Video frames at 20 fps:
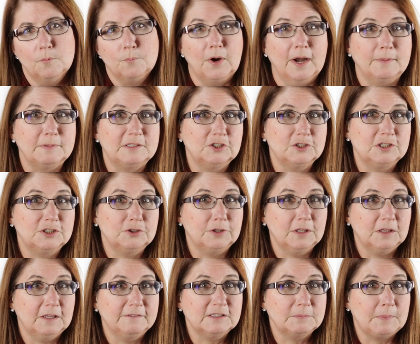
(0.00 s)
Perhaps your
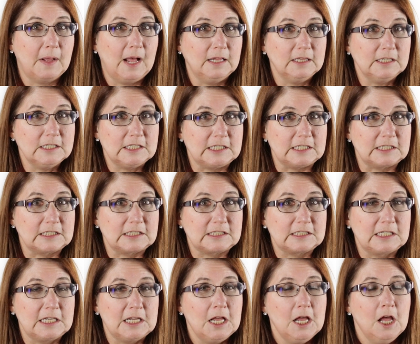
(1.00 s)
student loves
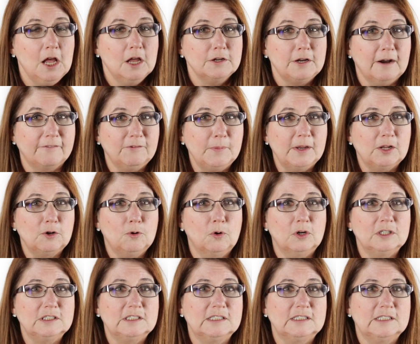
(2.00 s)
politics. Government
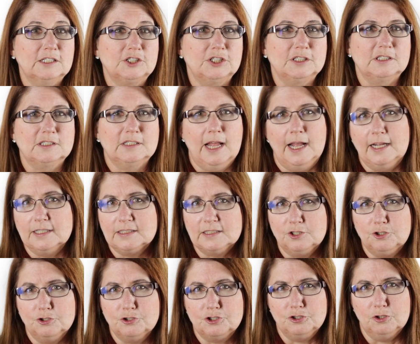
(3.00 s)
courses such as
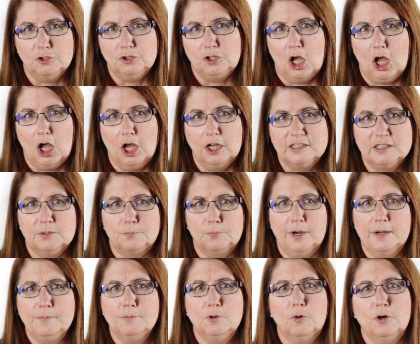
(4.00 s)
constitutional law,
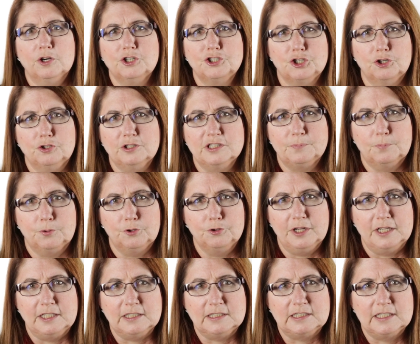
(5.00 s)
Supreme Court
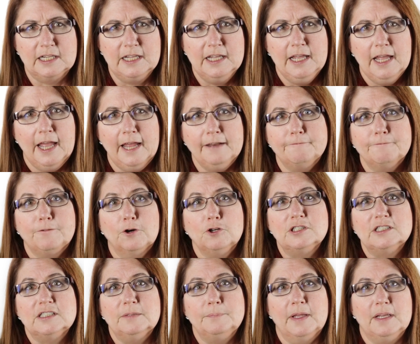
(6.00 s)
jurisprudence, and
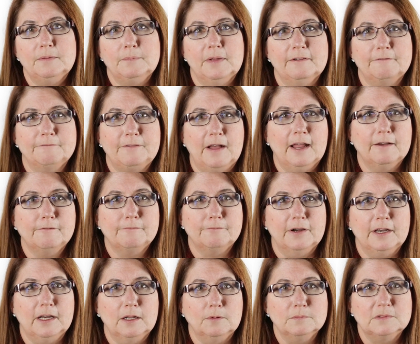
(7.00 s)
First Amendment Five
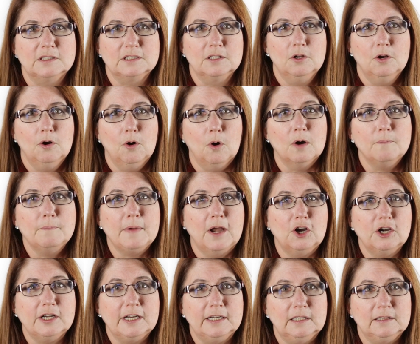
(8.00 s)
Freedoms, or
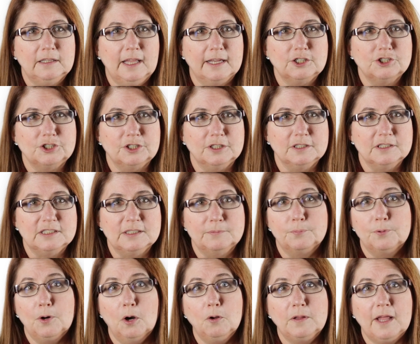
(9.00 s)
American elections and
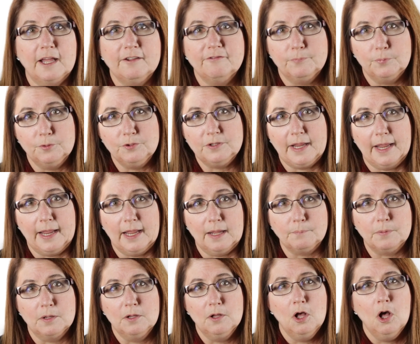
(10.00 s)
pro-life boot camp.